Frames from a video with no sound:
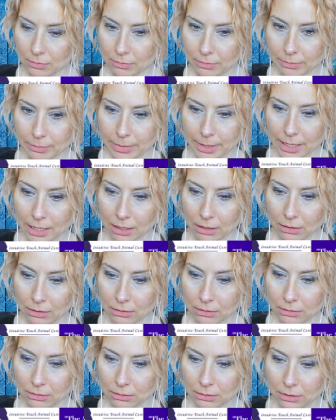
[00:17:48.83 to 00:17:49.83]

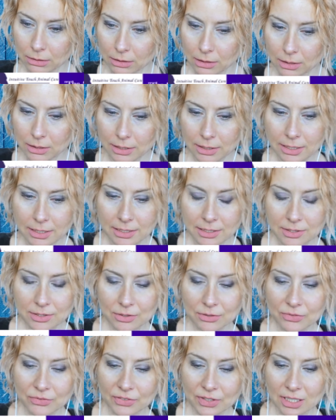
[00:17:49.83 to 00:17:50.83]
Belle. It's
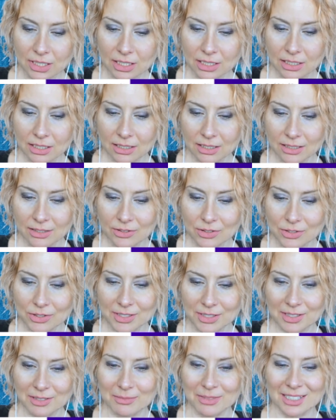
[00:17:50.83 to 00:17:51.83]
so funny,
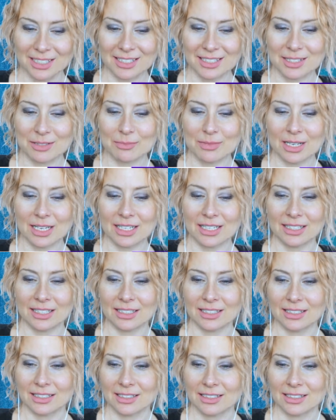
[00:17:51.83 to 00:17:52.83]
interesting to me, because my